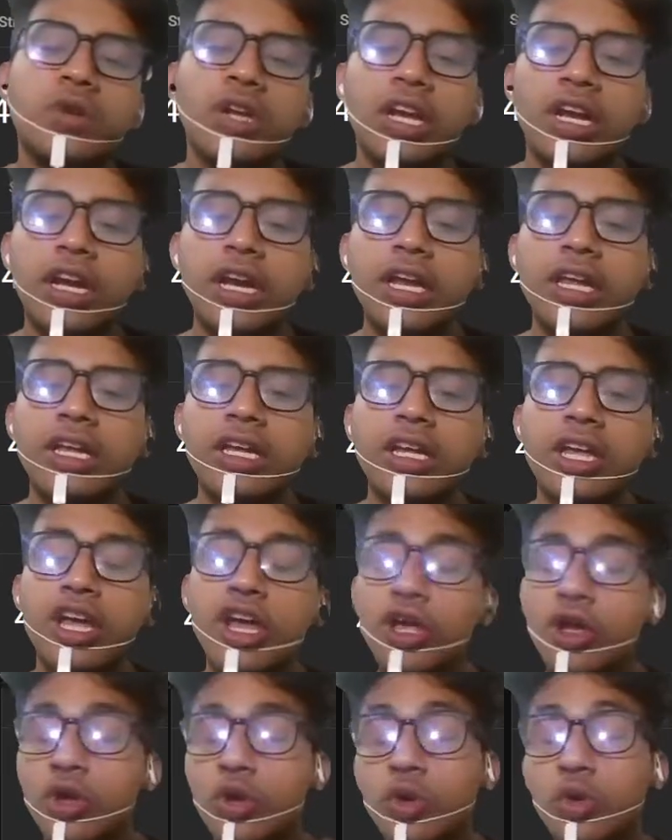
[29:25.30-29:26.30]
to learning,
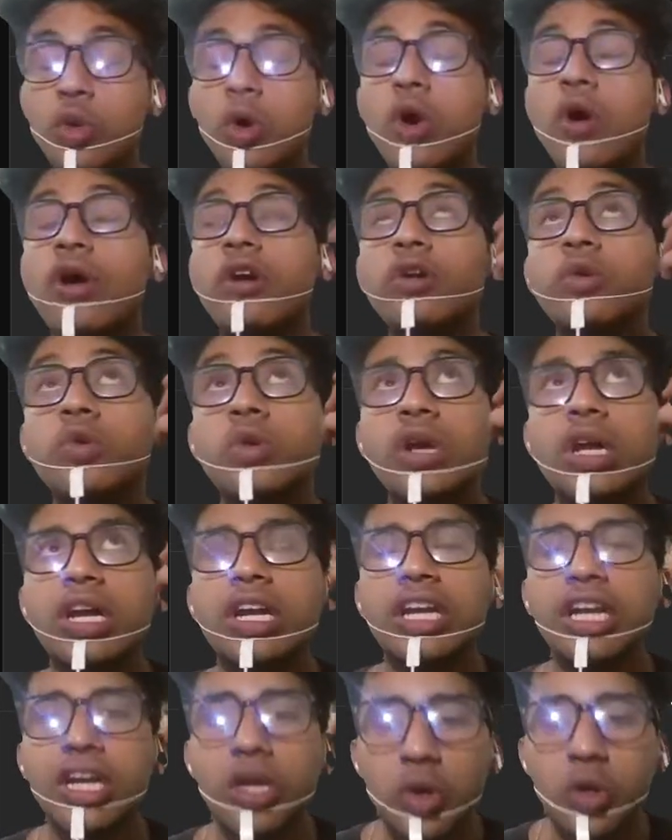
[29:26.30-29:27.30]
you want to
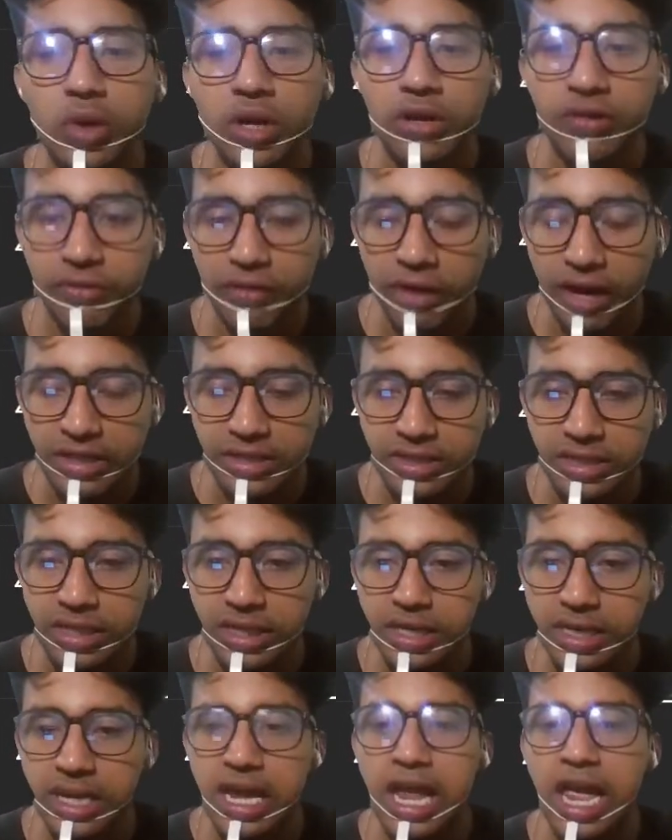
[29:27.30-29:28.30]
learning quick
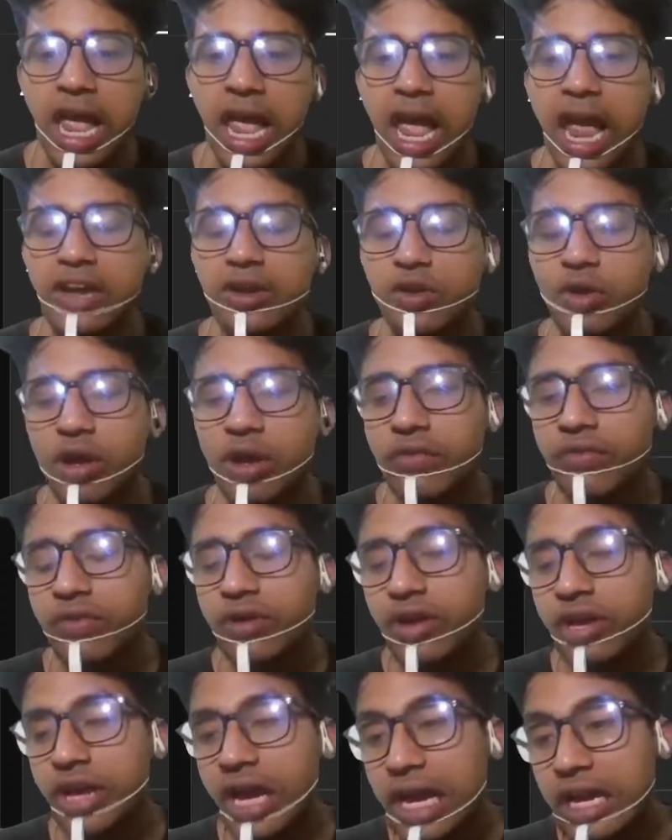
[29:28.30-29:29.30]
faster, and you
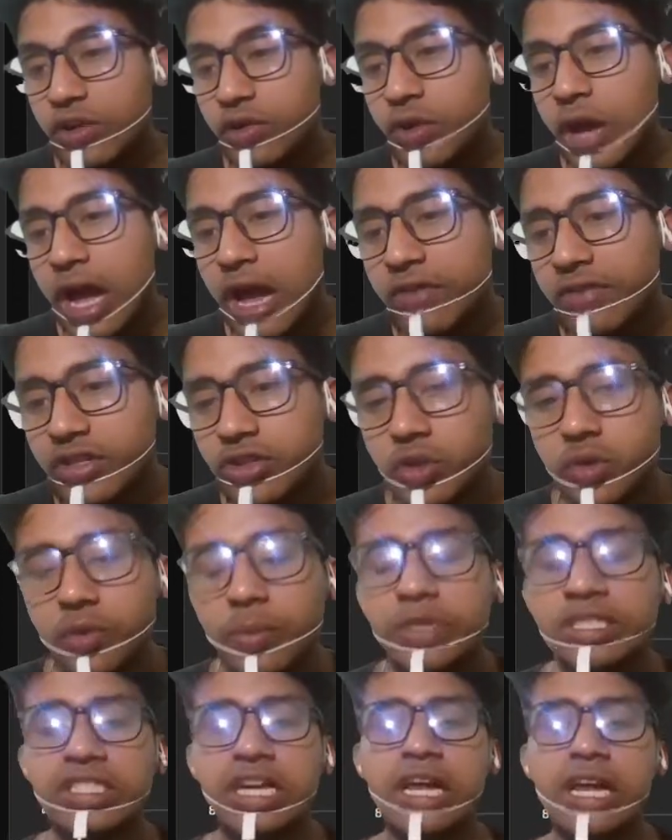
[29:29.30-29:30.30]
have a so
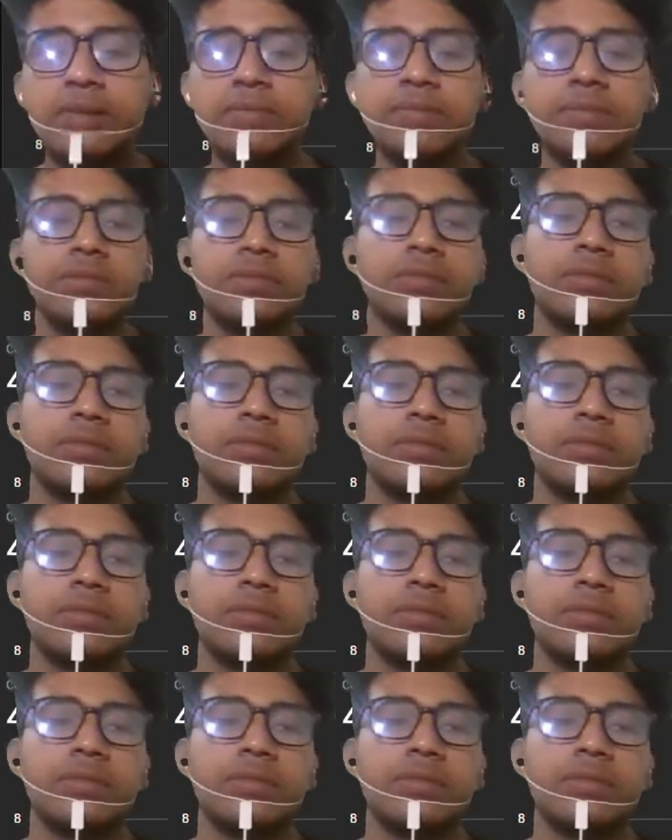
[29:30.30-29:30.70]
much time.